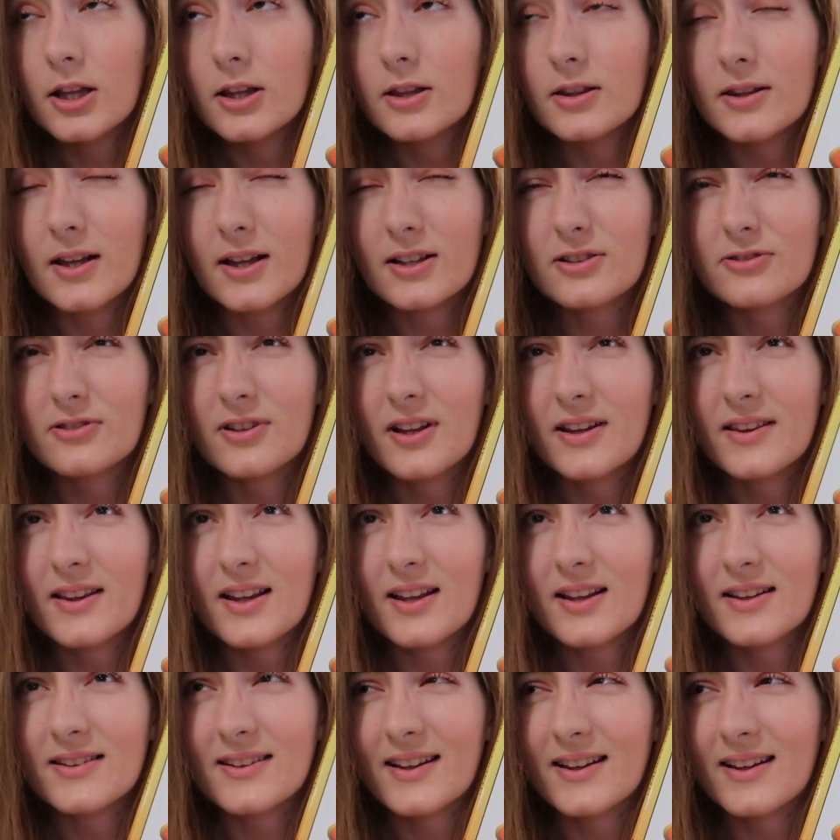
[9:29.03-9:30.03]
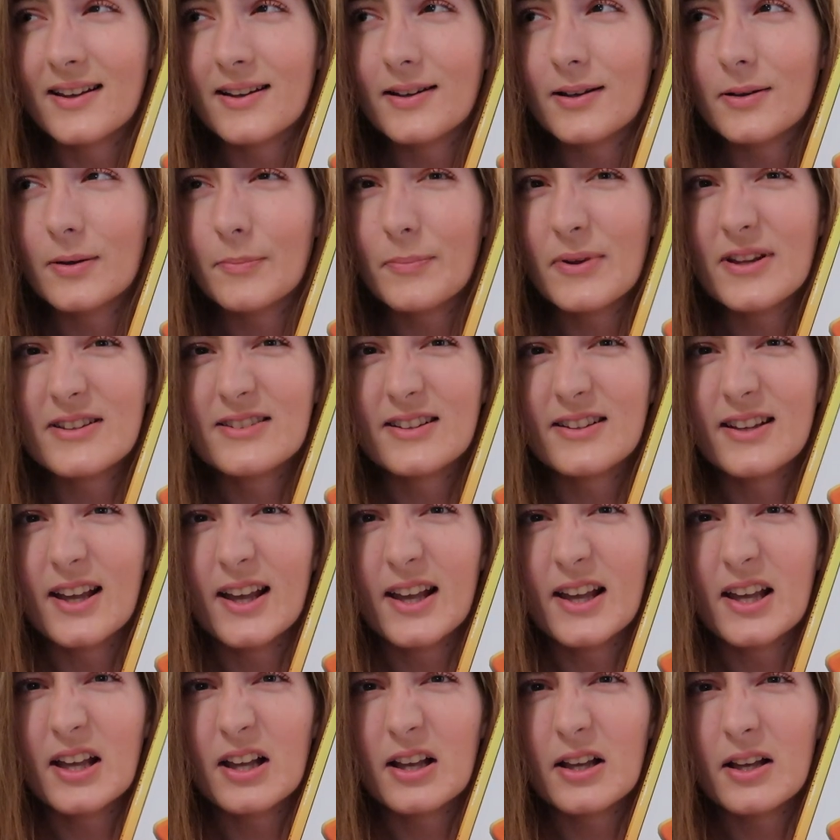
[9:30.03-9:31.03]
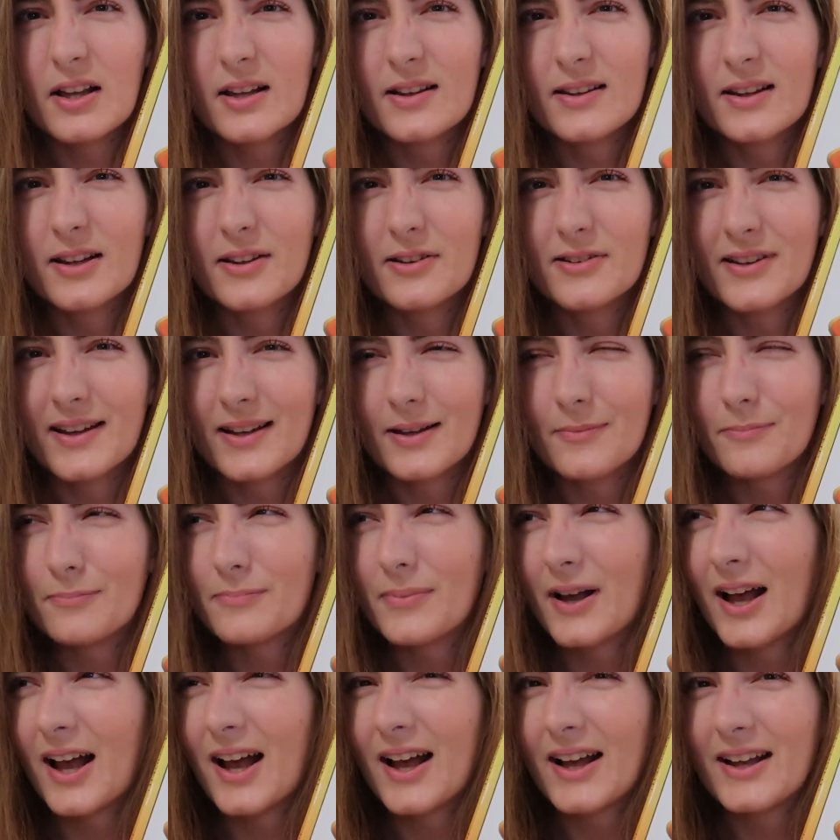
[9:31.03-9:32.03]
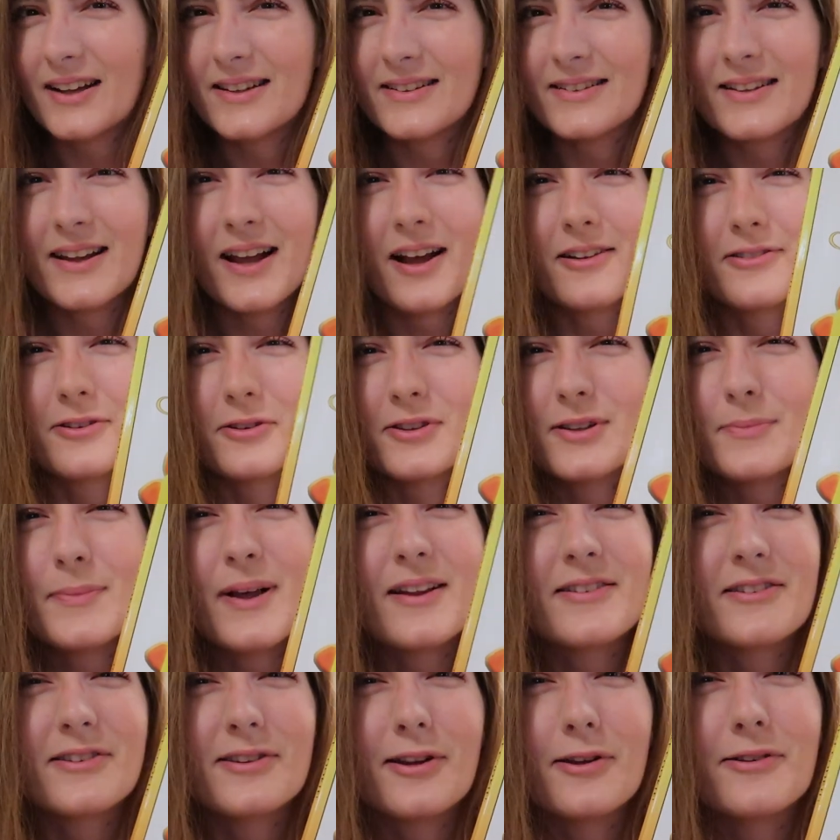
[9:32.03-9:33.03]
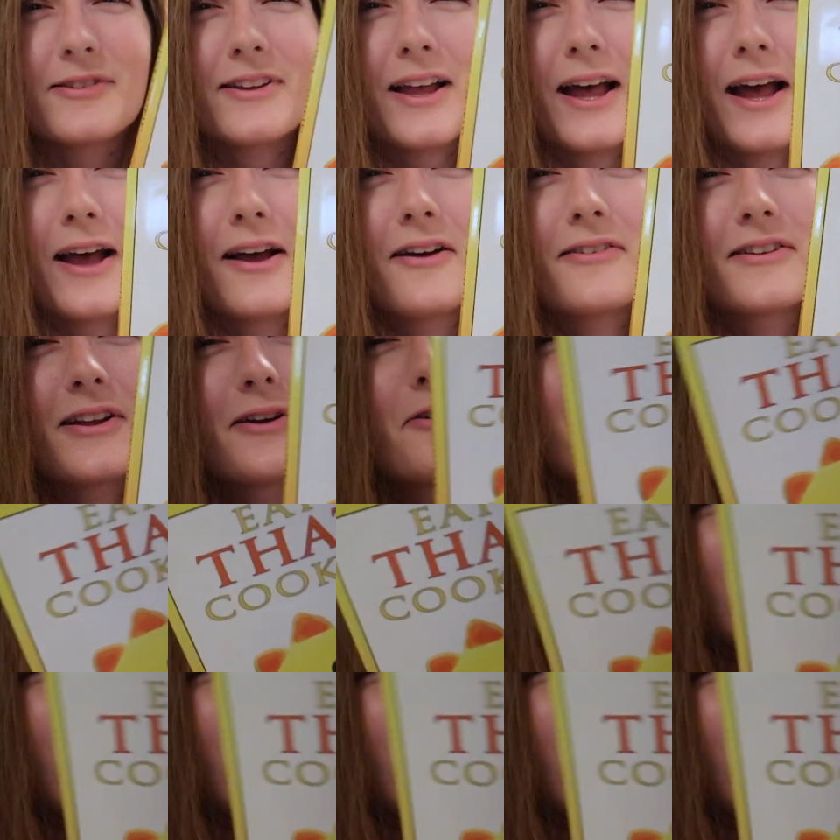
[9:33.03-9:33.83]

The next one I think is like piece of cake, and then like pie, and I don't know, it's about sex. I don't know.